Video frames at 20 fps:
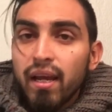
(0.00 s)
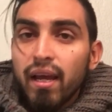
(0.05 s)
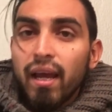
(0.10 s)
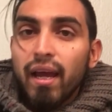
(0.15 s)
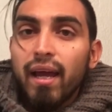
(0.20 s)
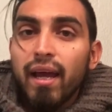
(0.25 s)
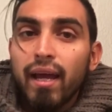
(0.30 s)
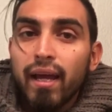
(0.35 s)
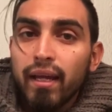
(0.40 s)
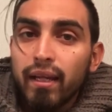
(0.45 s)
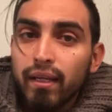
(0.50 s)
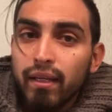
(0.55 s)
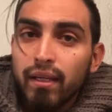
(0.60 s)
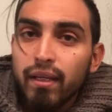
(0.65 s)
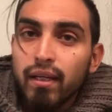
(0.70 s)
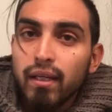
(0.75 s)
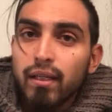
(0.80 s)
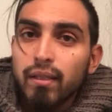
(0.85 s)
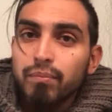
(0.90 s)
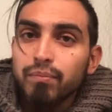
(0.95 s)
and
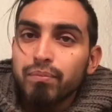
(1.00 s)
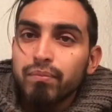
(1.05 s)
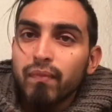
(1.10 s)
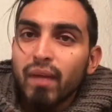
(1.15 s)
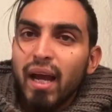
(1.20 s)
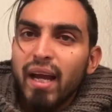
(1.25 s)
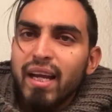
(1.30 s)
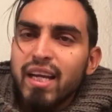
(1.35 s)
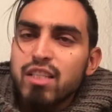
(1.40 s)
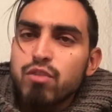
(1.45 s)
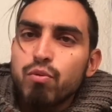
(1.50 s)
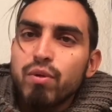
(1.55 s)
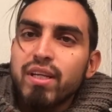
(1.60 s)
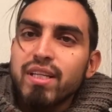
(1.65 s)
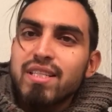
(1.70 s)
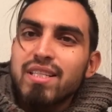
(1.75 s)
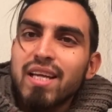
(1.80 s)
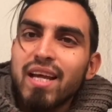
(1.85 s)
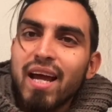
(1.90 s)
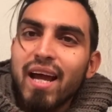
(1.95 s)
I guess we could say